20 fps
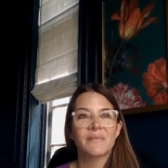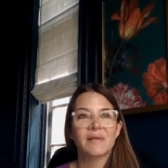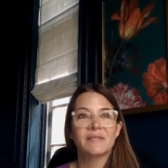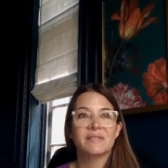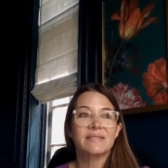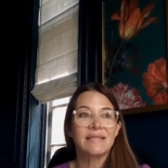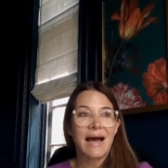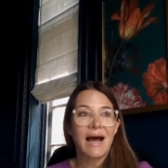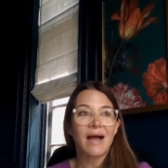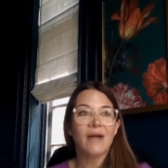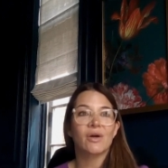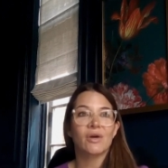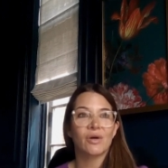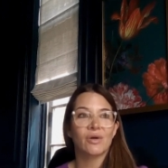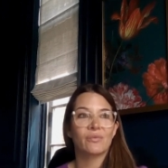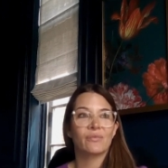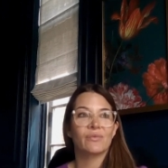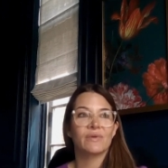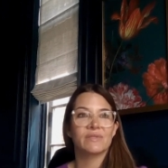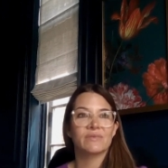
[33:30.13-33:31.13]

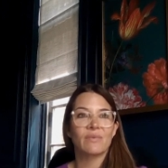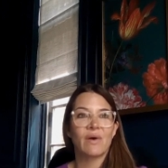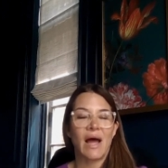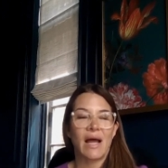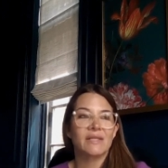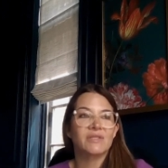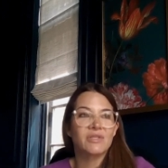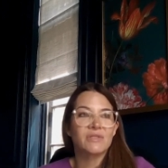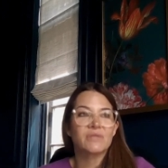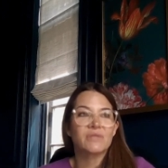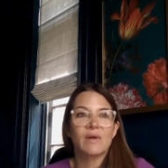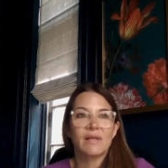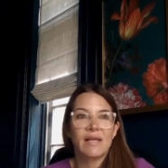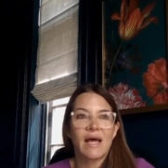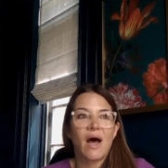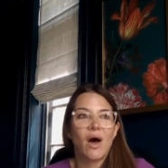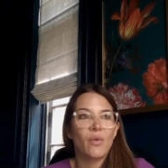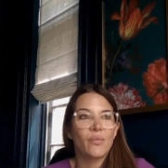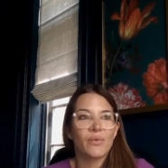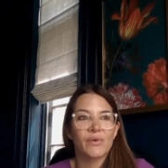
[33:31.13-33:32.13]
soccer was what I just wanted to
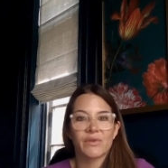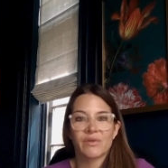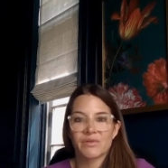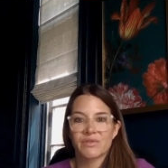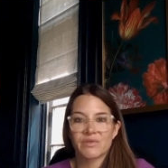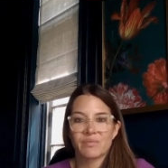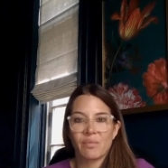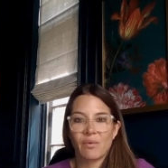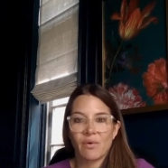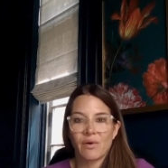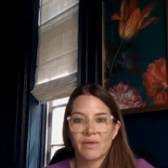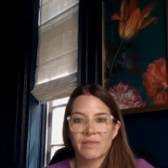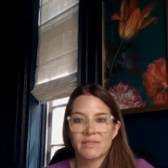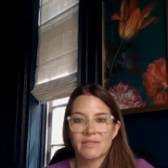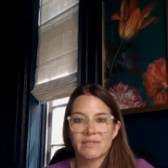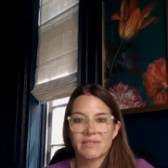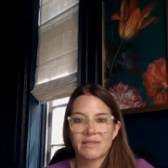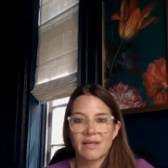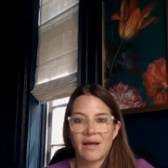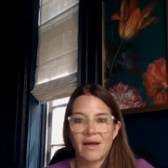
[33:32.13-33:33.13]
help with their
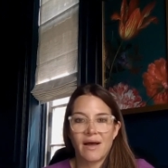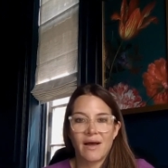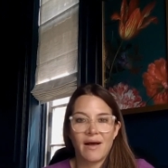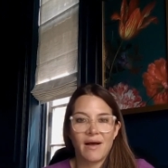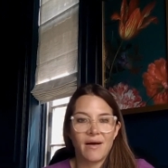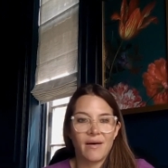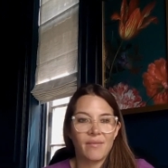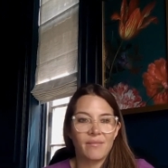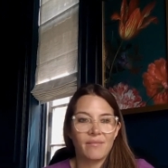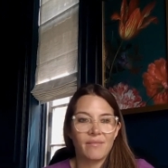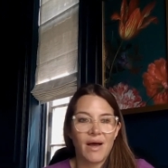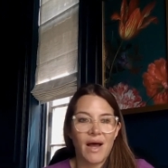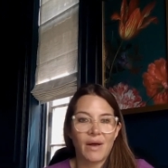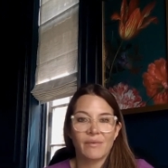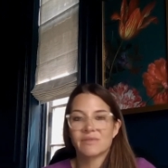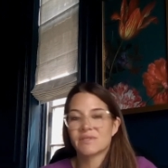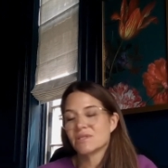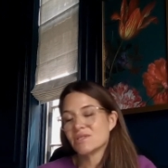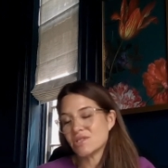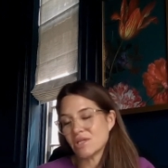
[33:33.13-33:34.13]
sports. Um, I
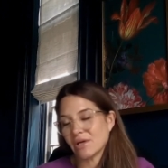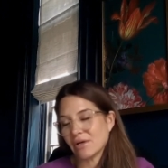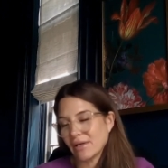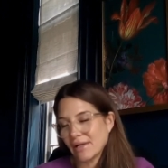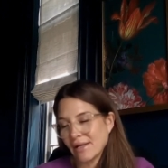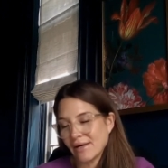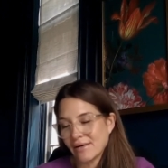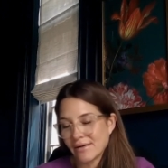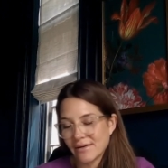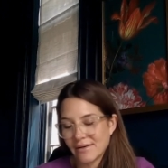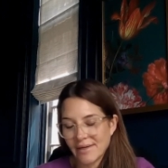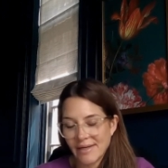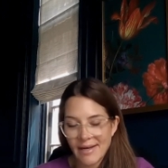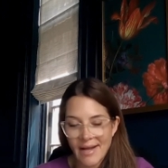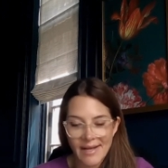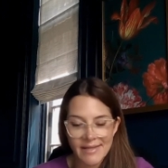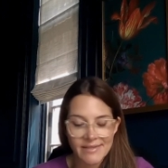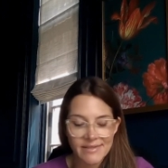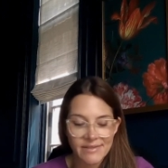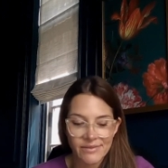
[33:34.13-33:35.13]
was a cheerleader in
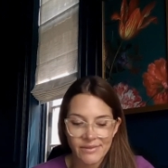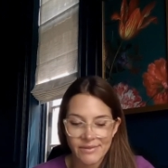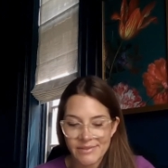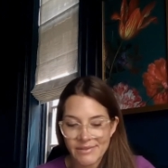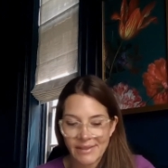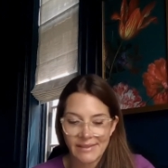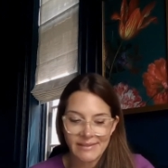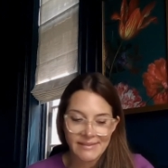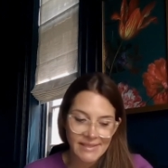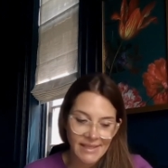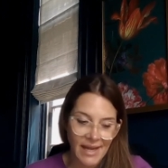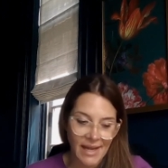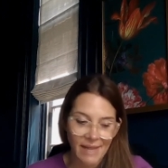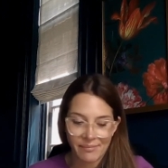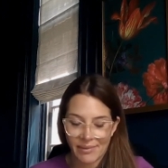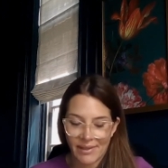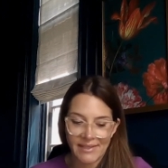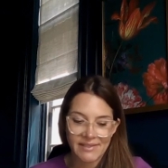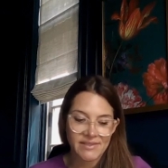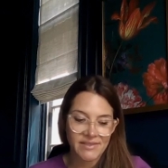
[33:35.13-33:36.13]
high school, so I, I
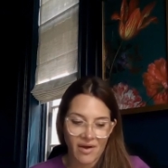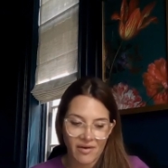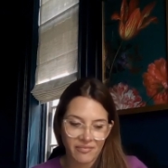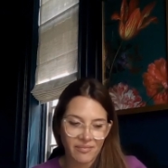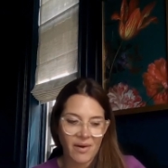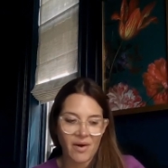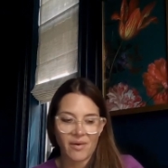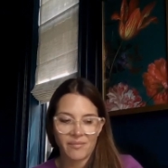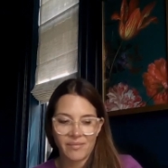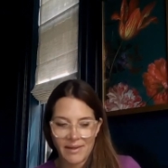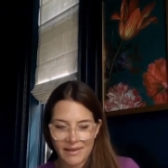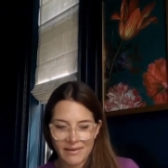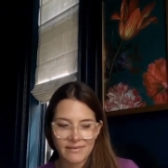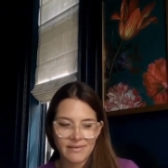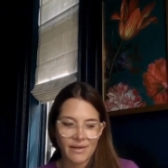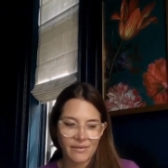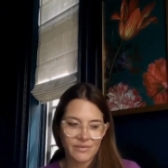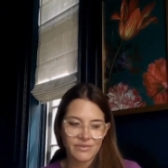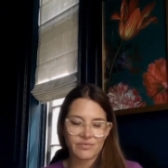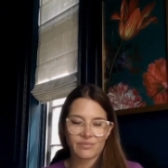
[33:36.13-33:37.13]
played softball, but
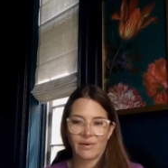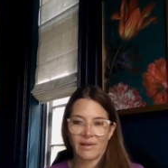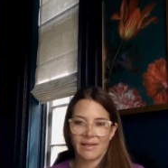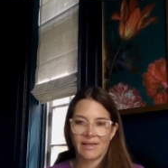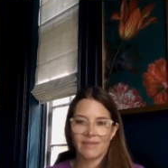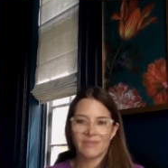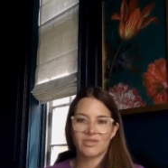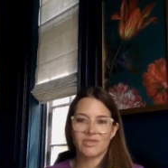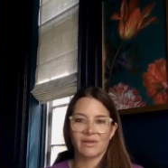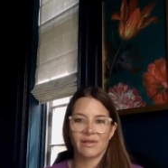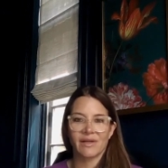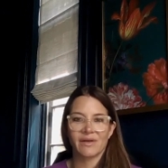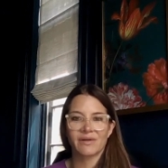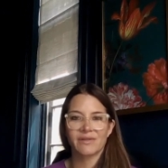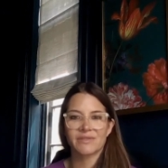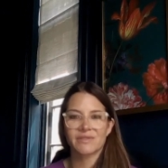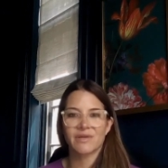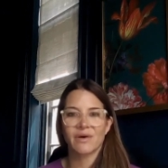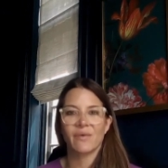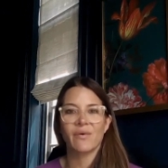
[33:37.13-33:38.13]
I was really a
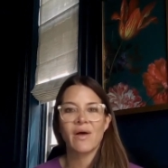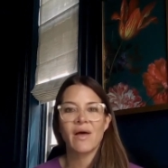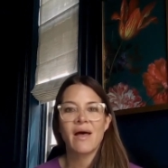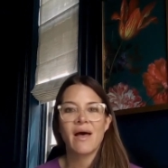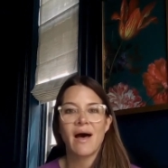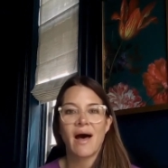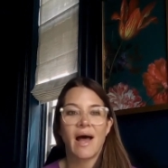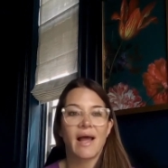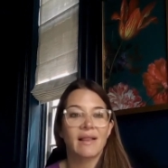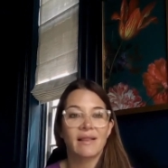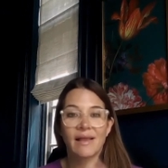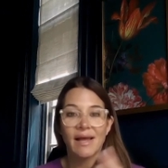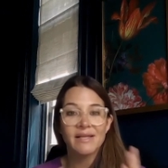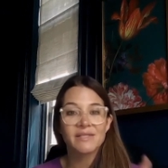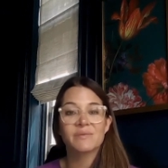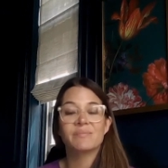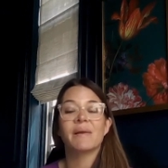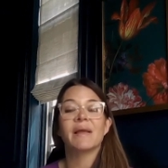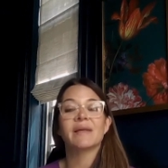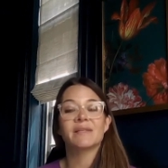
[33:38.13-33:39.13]
cheerleader. So I
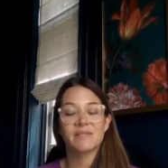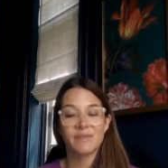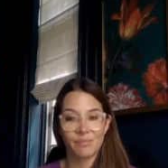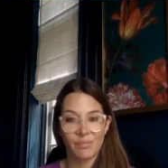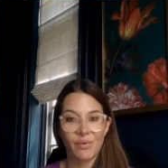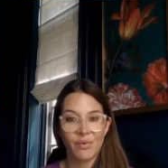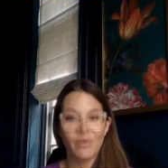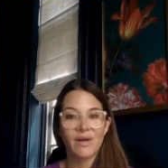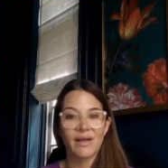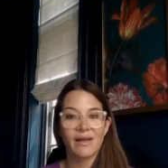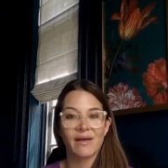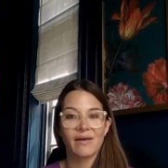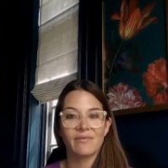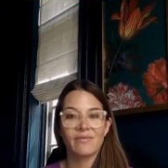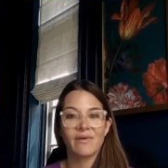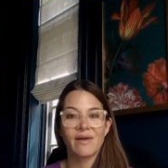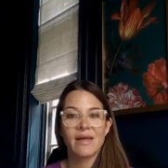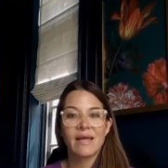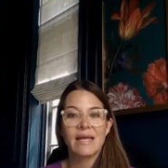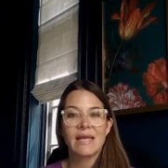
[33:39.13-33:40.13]
liked being
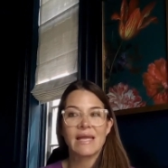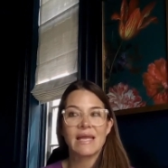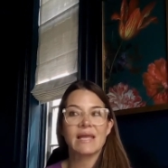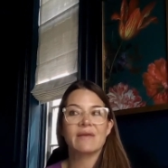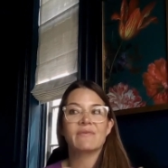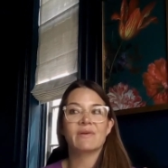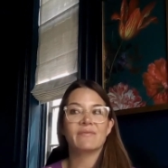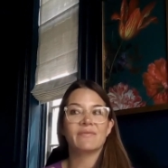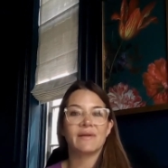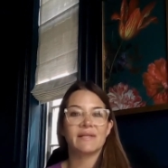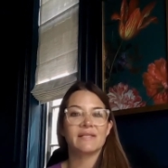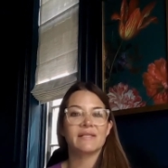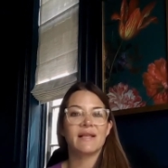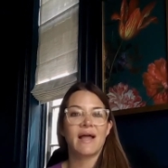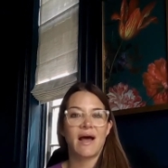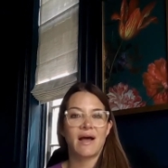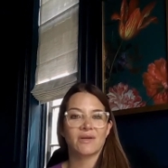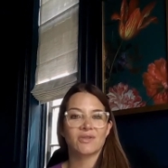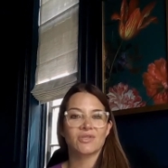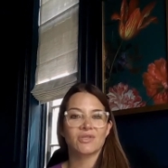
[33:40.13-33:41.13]
supportive, even if I didn't
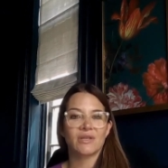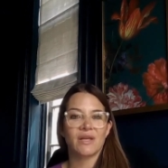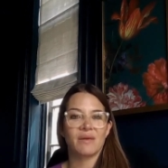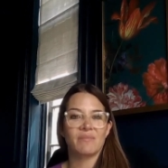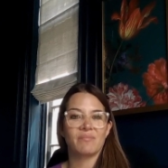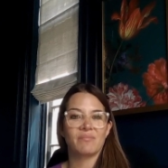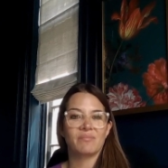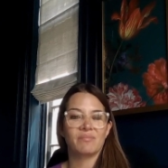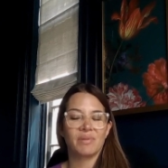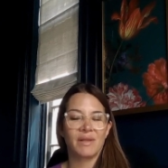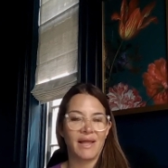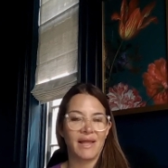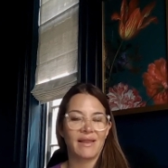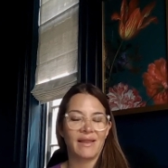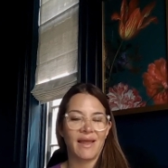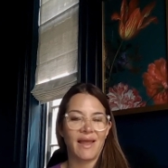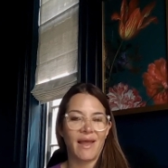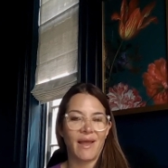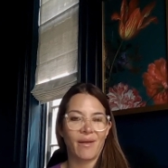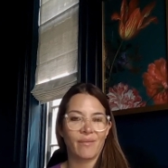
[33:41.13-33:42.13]
actually play
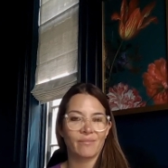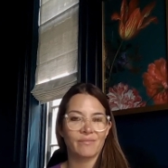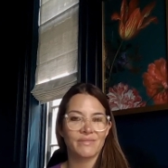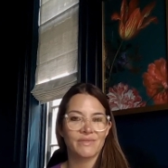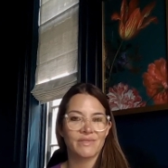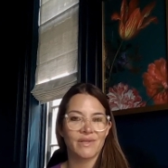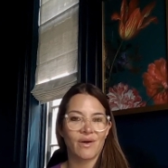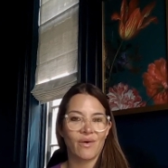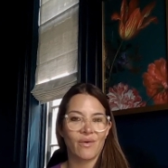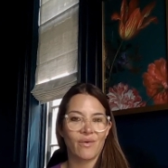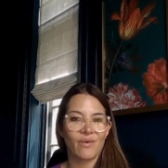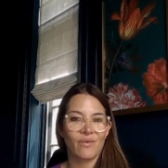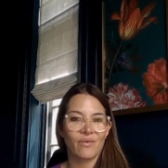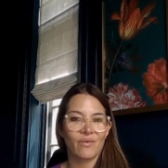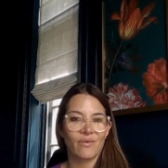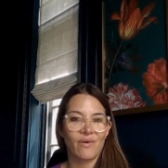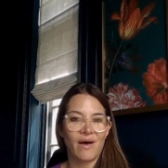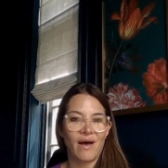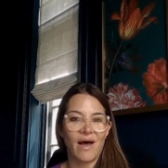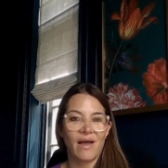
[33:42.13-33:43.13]
the game.
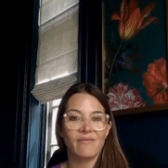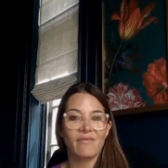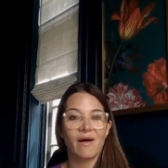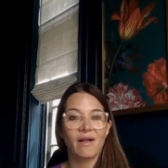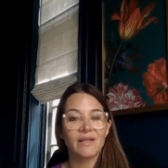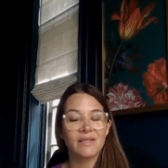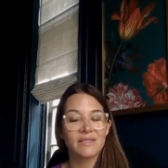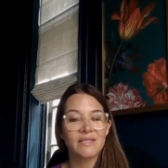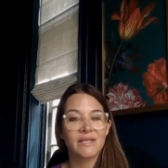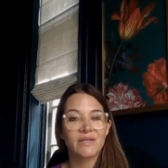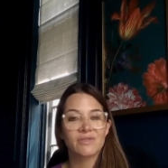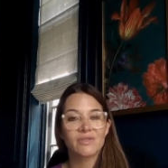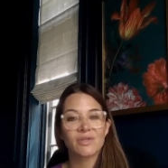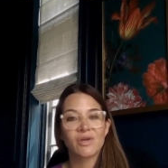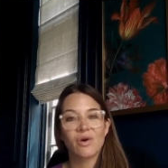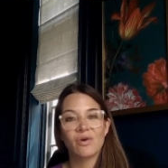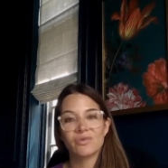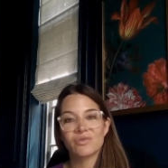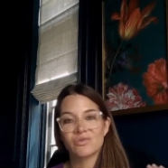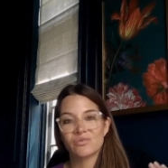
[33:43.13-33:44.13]
So I volunteered to
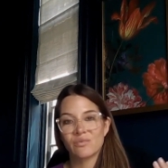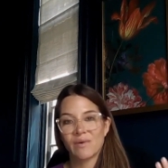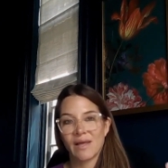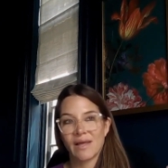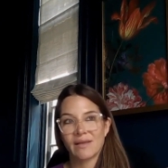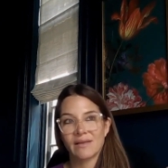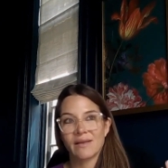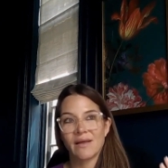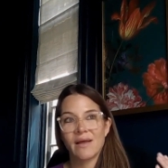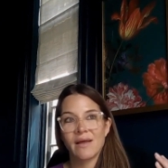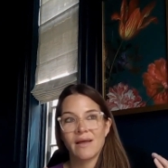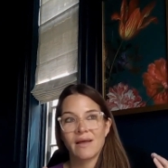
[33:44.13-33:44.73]
coach with